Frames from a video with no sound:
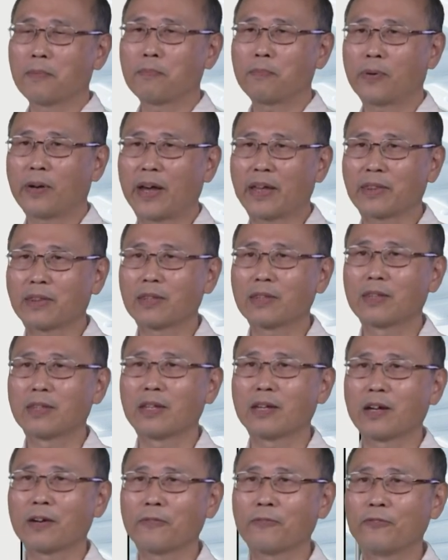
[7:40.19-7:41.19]
plot
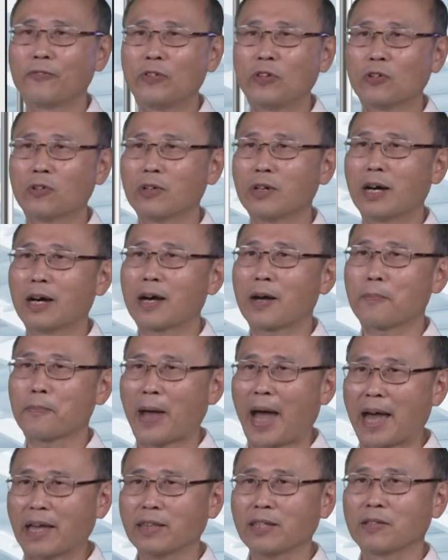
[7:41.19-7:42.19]
the field
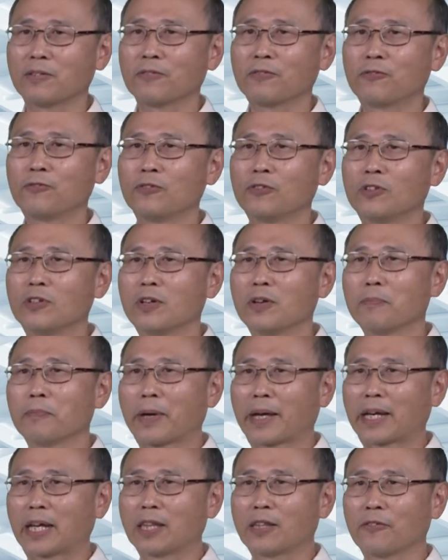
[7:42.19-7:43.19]
pattern for
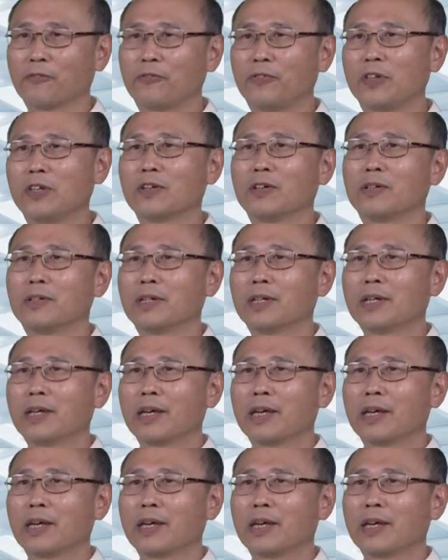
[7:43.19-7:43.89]
magnetic field.